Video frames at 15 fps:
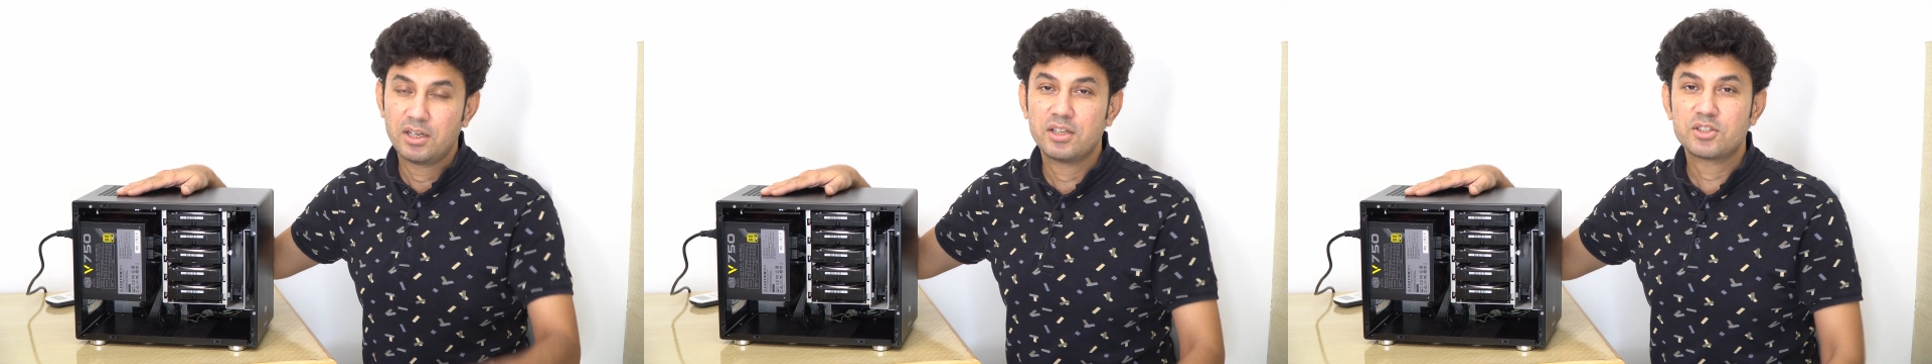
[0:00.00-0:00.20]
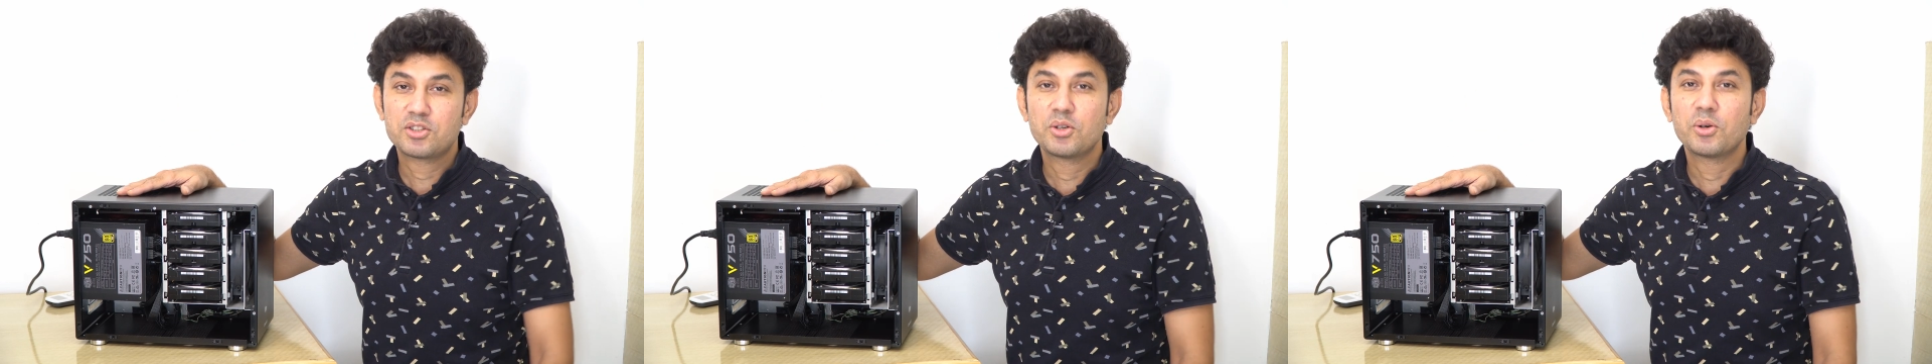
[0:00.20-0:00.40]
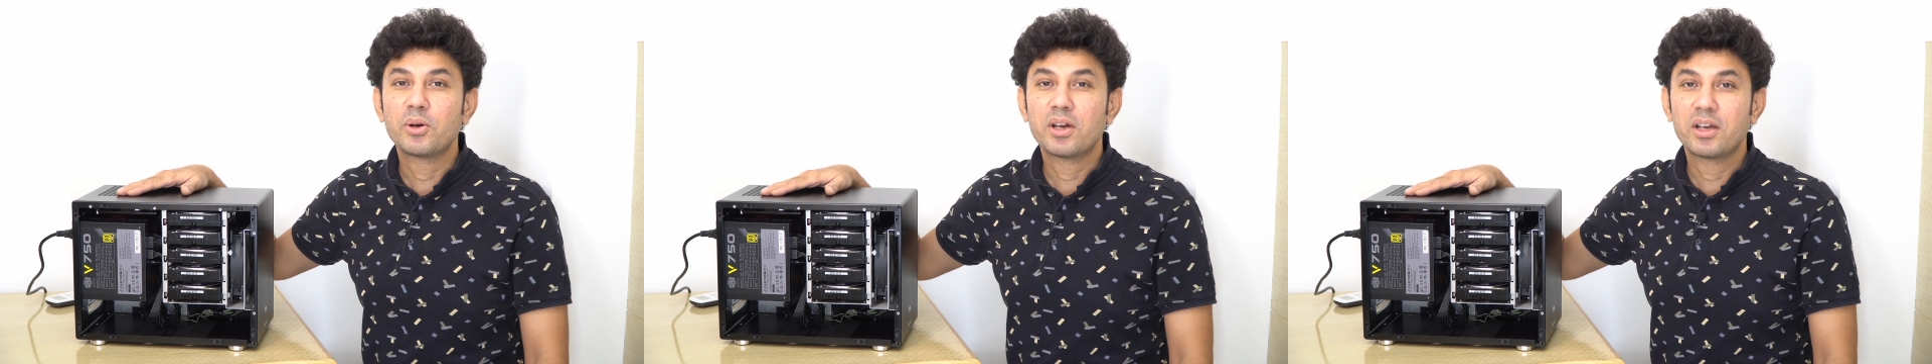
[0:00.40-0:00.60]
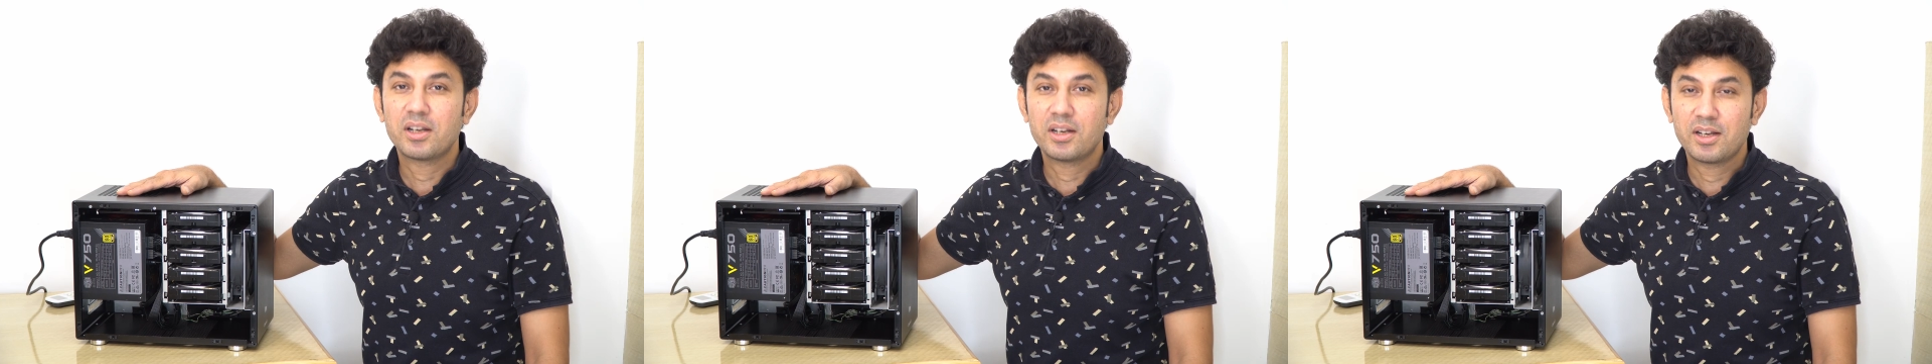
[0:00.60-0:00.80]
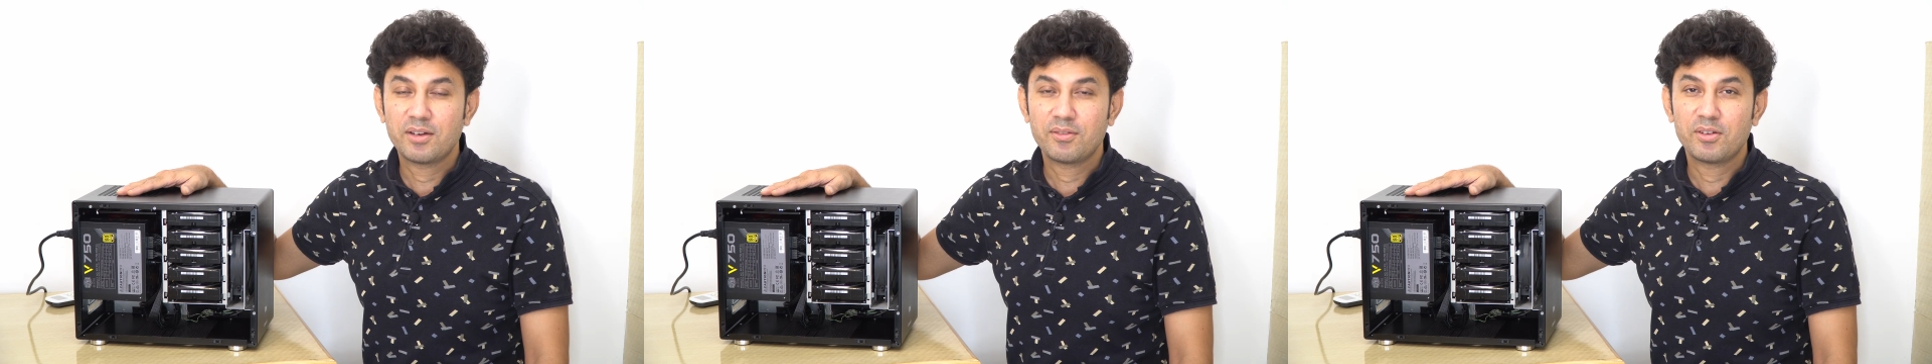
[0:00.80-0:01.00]
Let's go
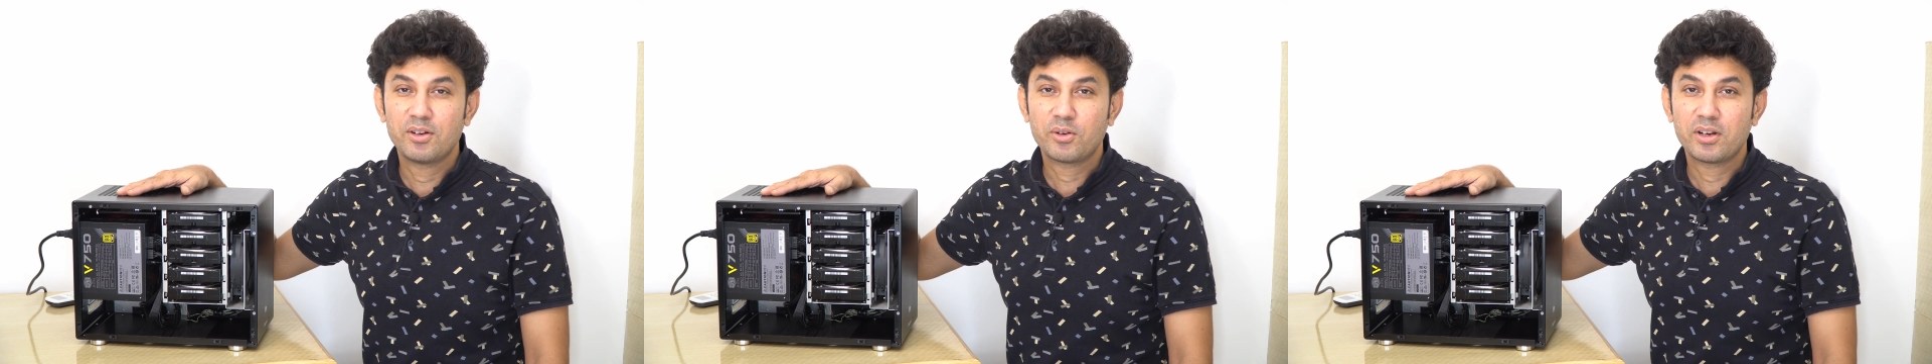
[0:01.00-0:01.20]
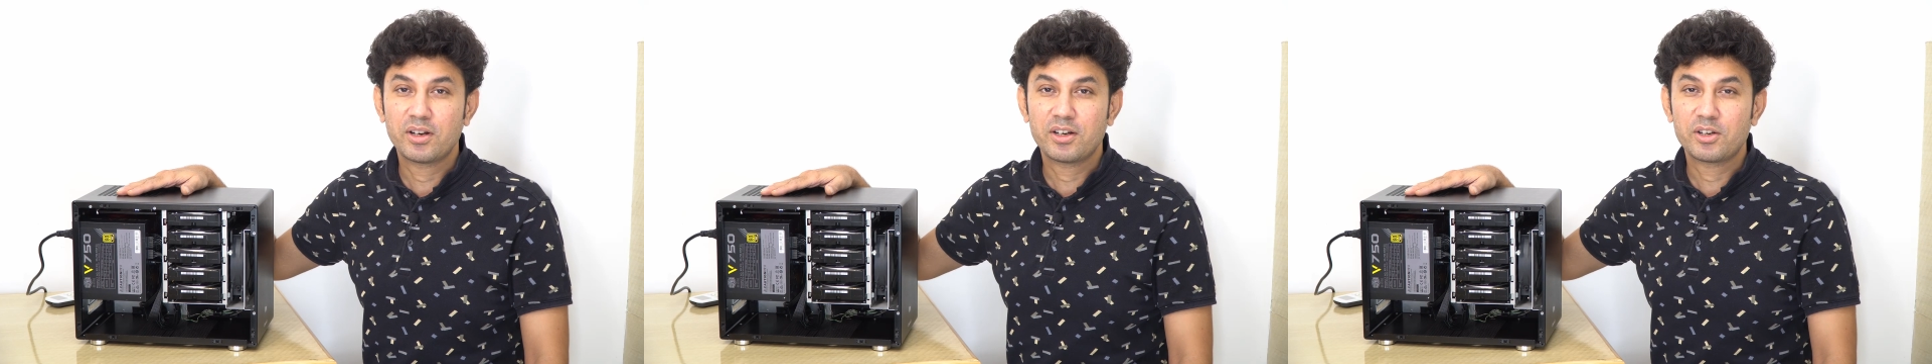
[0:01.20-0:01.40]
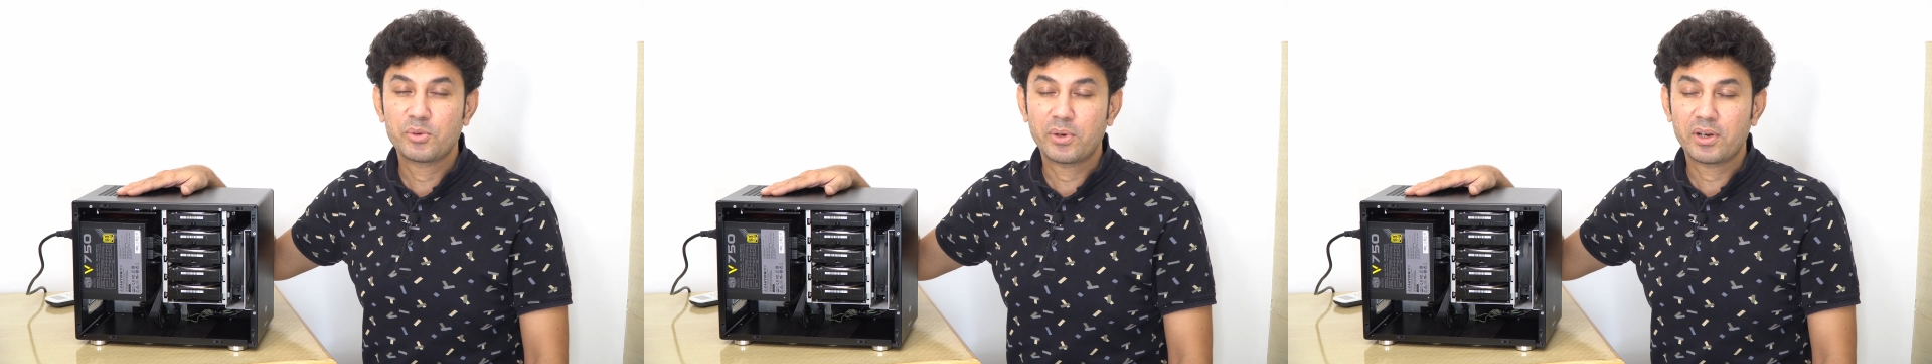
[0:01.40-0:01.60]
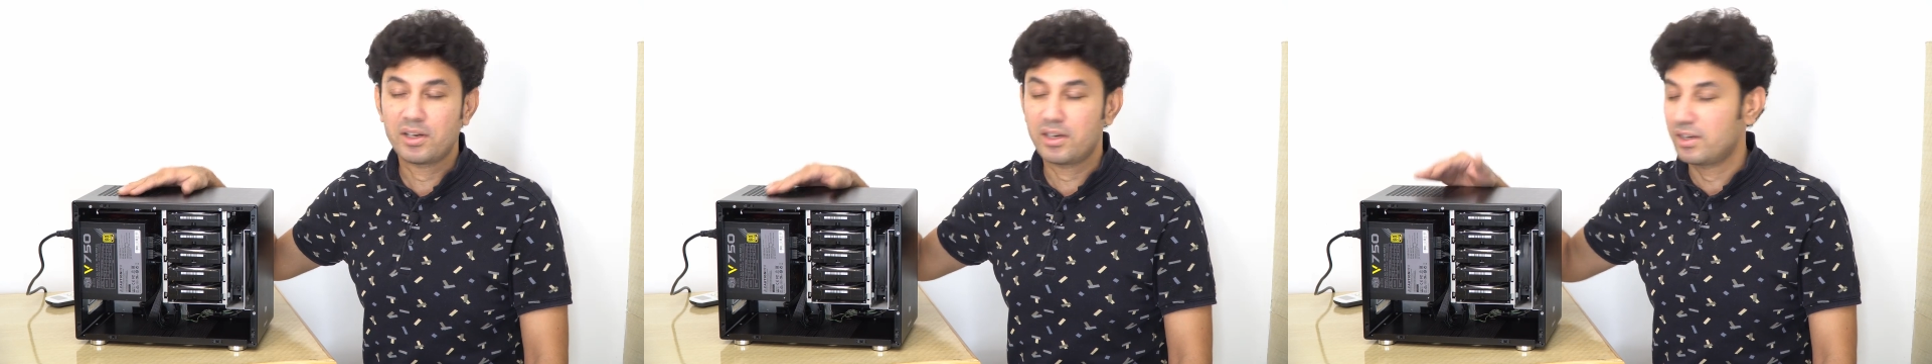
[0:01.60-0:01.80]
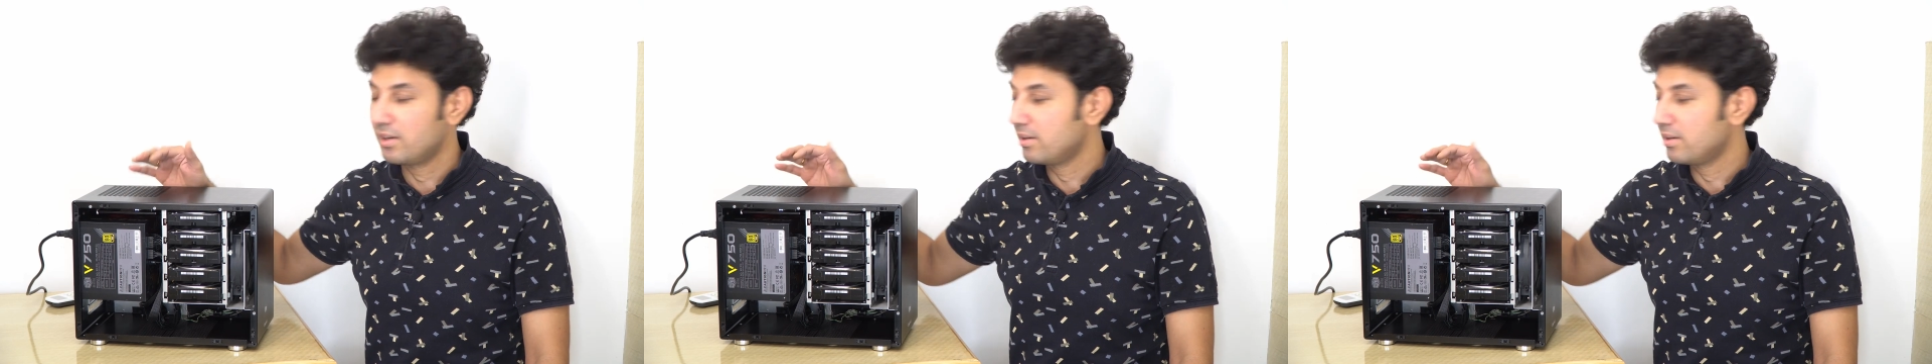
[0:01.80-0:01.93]
ahead and have a look at it quickly.